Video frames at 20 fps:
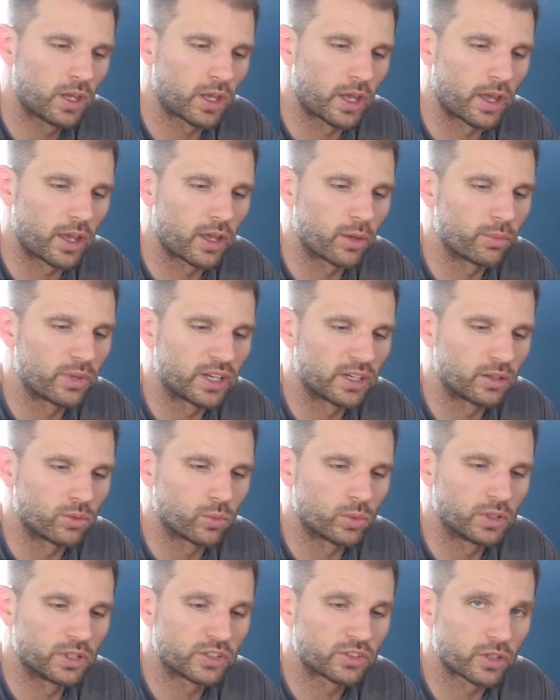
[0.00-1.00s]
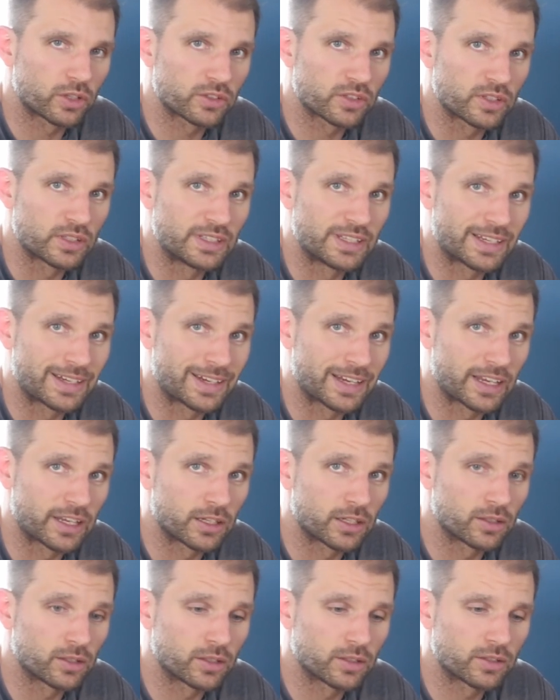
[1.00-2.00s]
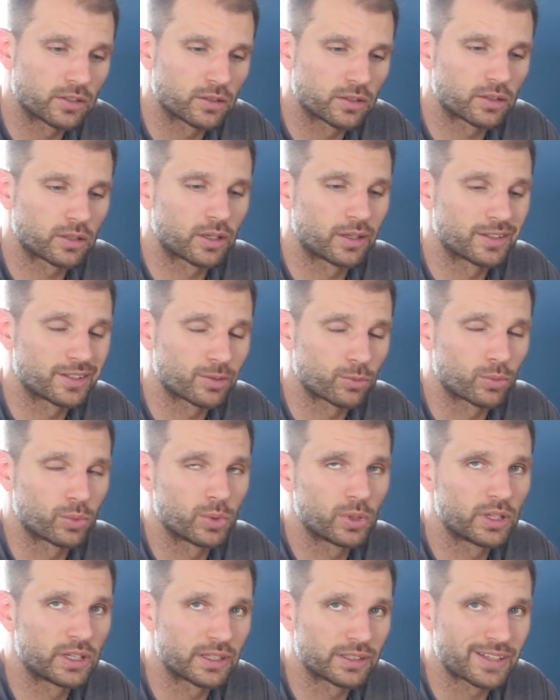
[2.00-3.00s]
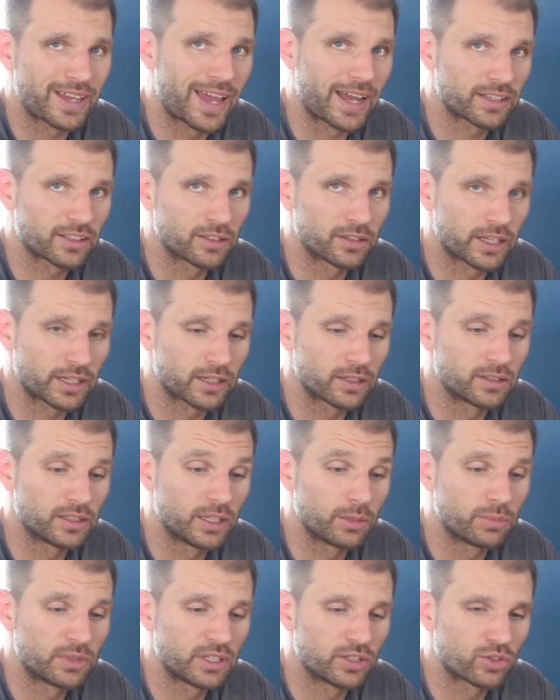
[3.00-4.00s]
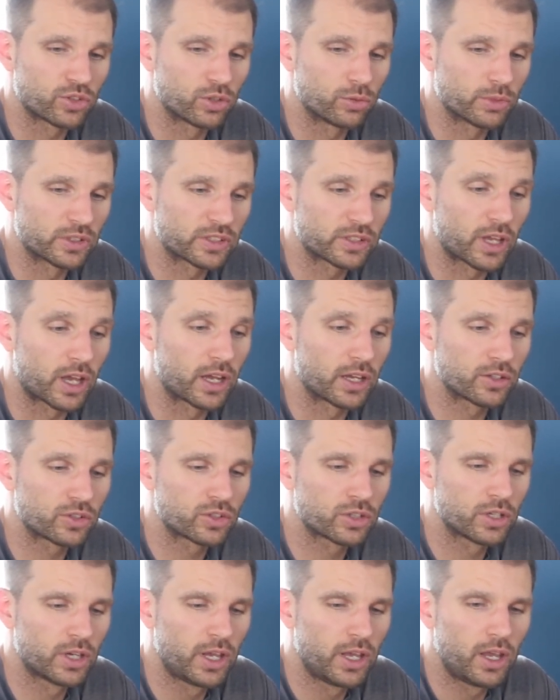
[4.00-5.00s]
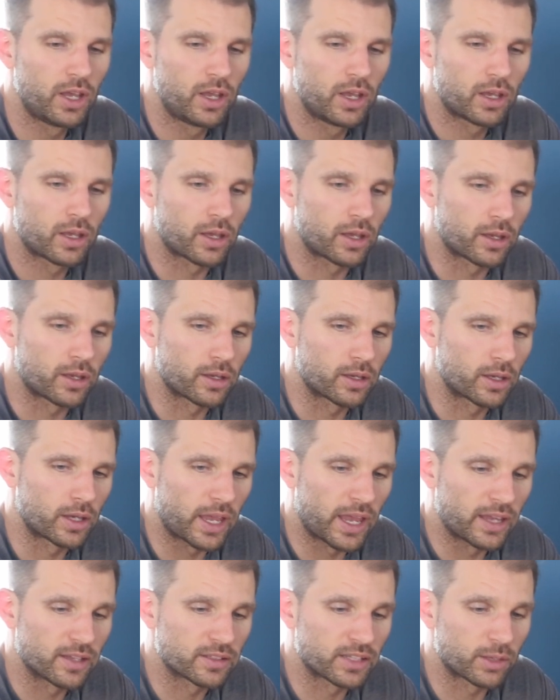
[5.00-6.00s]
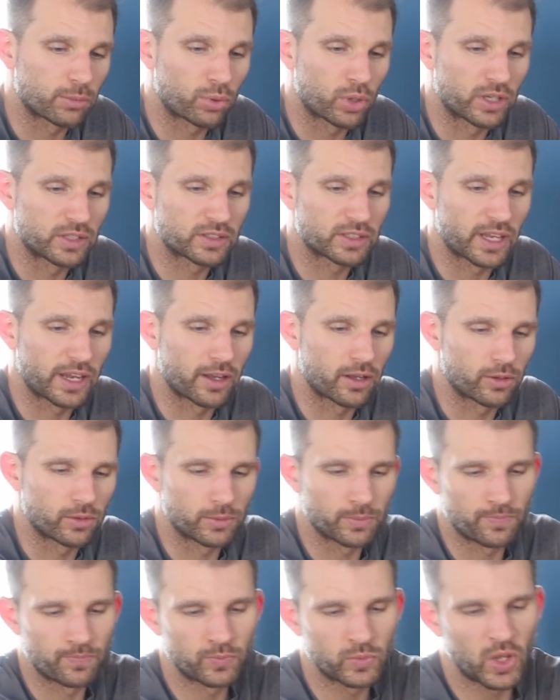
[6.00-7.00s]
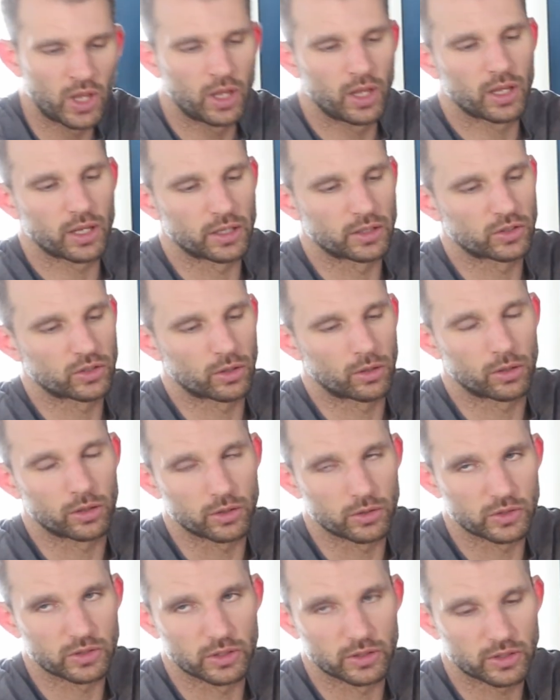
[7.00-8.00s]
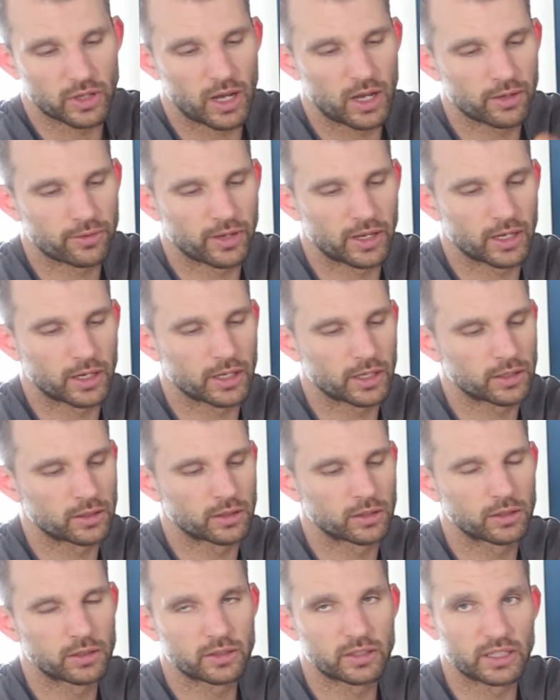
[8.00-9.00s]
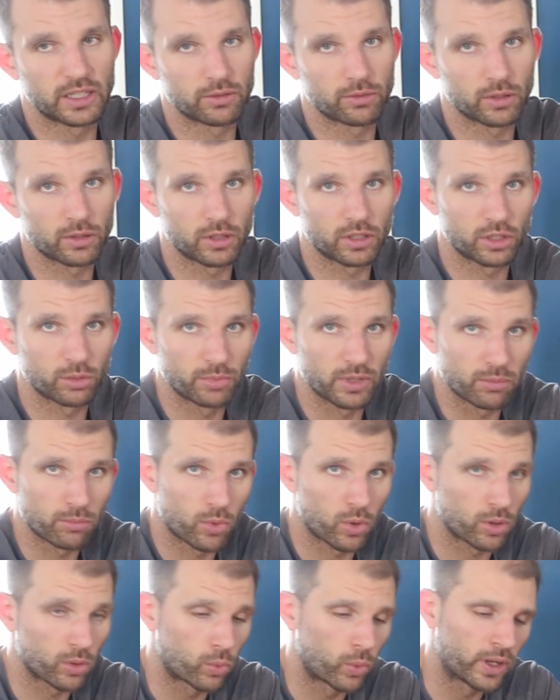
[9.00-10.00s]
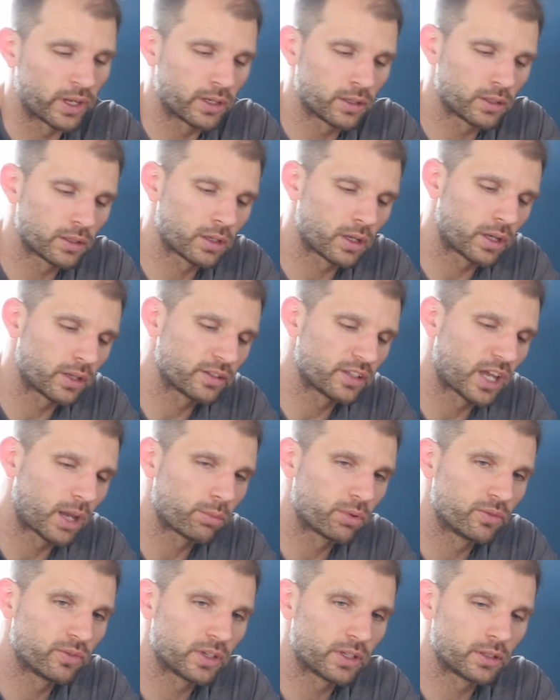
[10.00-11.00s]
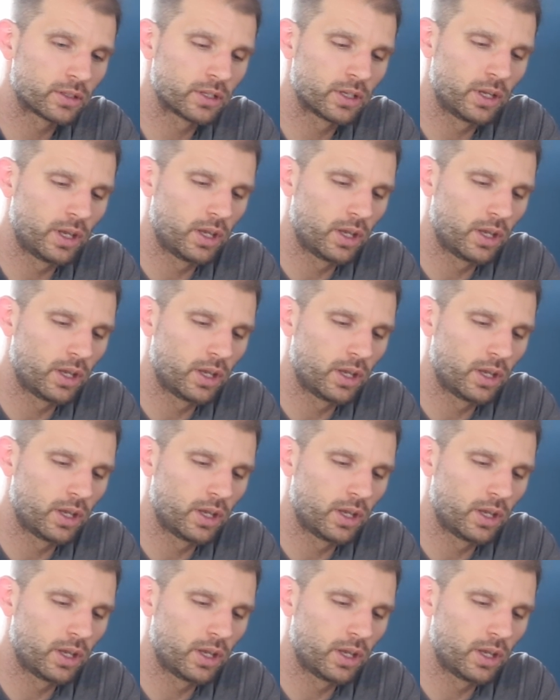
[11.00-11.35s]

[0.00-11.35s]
And it really starts to dig in, and it's acting like a deep tissue massage as I press down. And so I'll use this offhand to give it a little bit more weight on top of it,